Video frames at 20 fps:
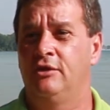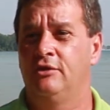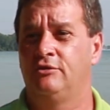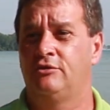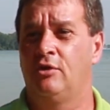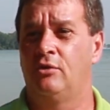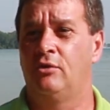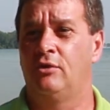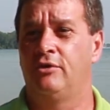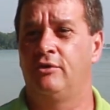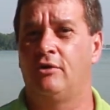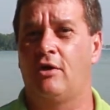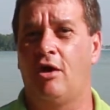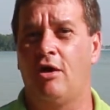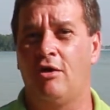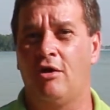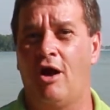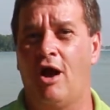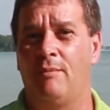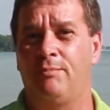So there
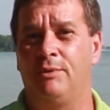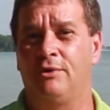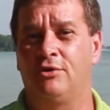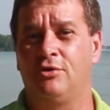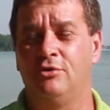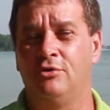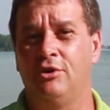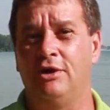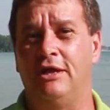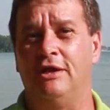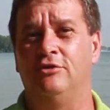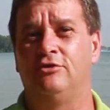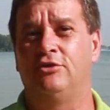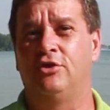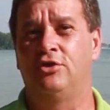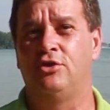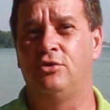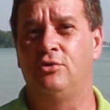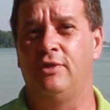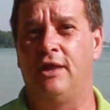are opportunities
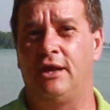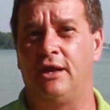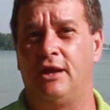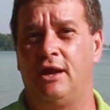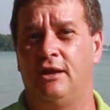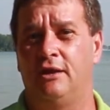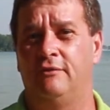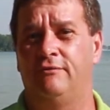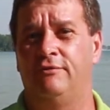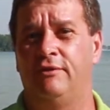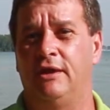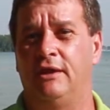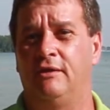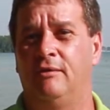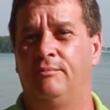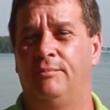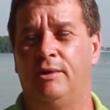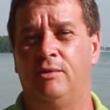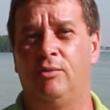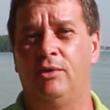to do that kind of thing,
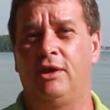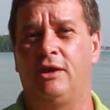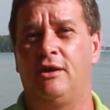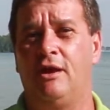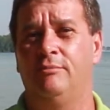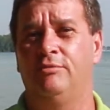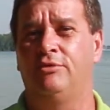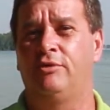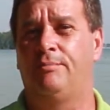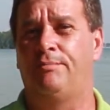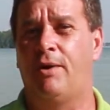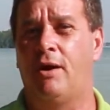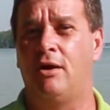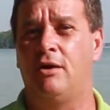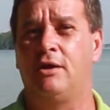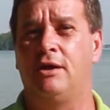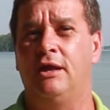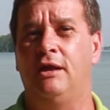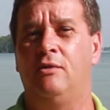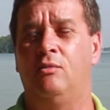but when it comes to
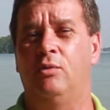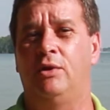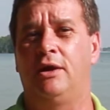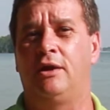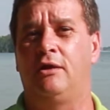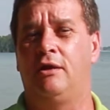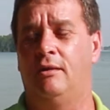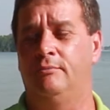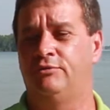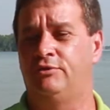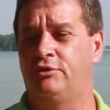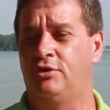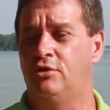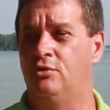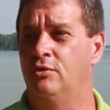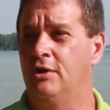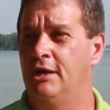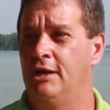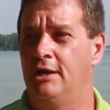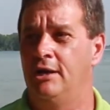parking, when it comes
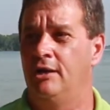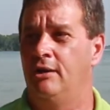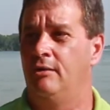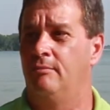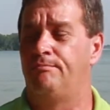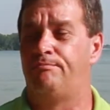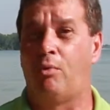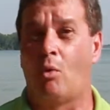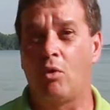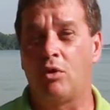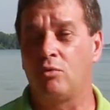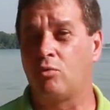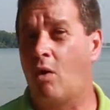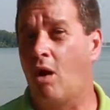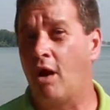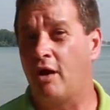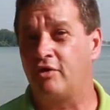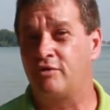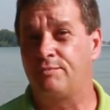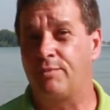to
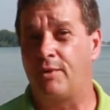boardwalks